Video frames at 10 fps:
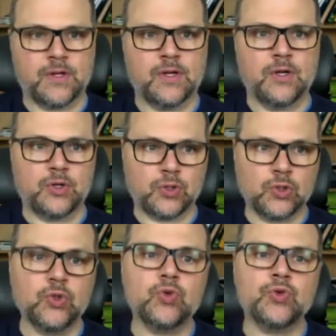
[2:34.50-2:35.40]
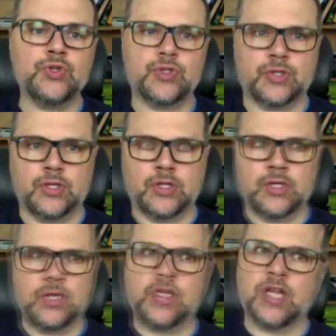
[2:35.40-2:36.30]
you lose
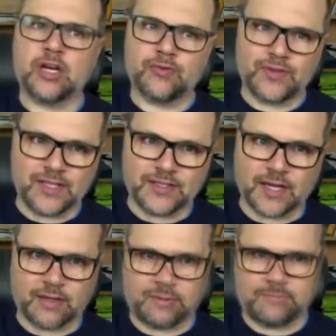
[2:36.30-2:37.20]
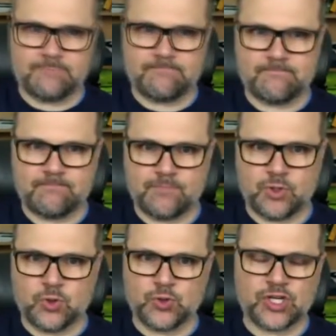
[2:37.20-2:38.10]
a lot of detail. You
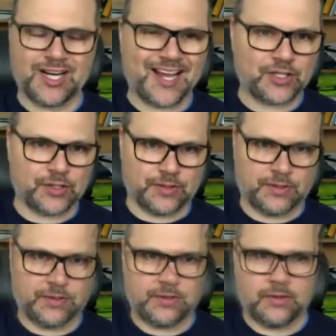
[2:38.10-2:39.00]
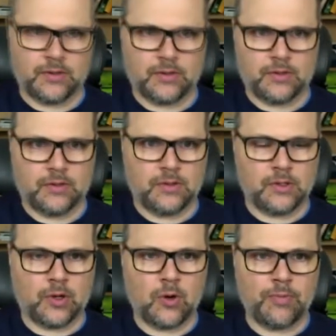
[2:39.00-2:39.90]
lose connections. You're
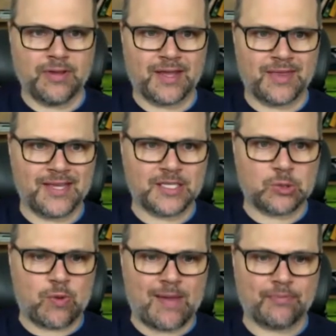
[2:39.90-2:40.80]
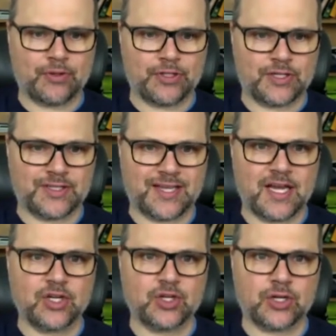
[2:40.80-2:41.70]
hoping that this
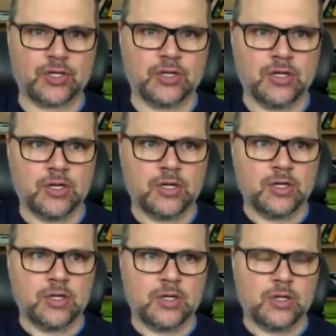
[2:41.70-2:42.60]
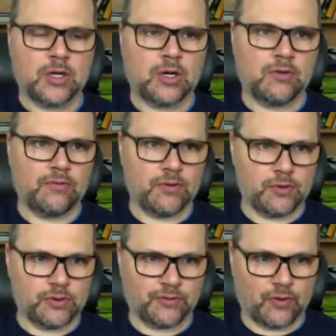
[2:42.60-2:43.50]
representation of the
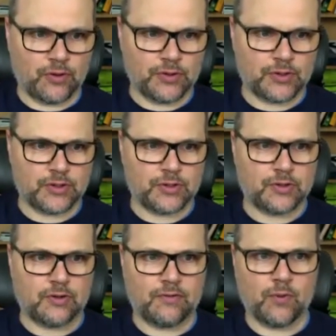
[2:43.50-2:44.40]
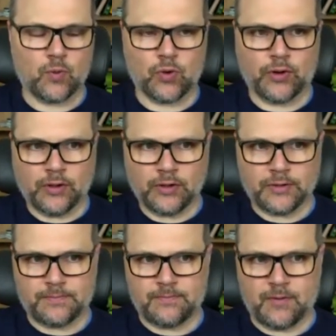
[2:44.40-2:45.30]
universe, of the world,
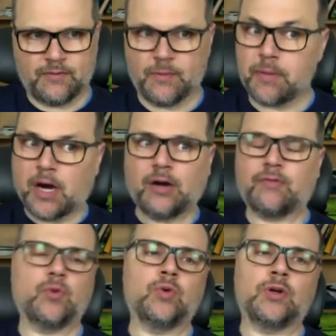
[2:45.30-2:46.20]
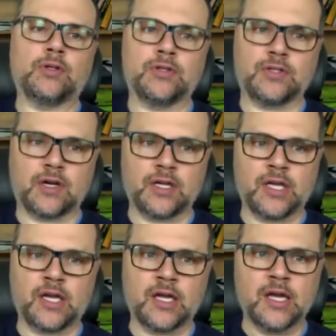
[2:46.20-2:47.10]
of the part of the world you're studying,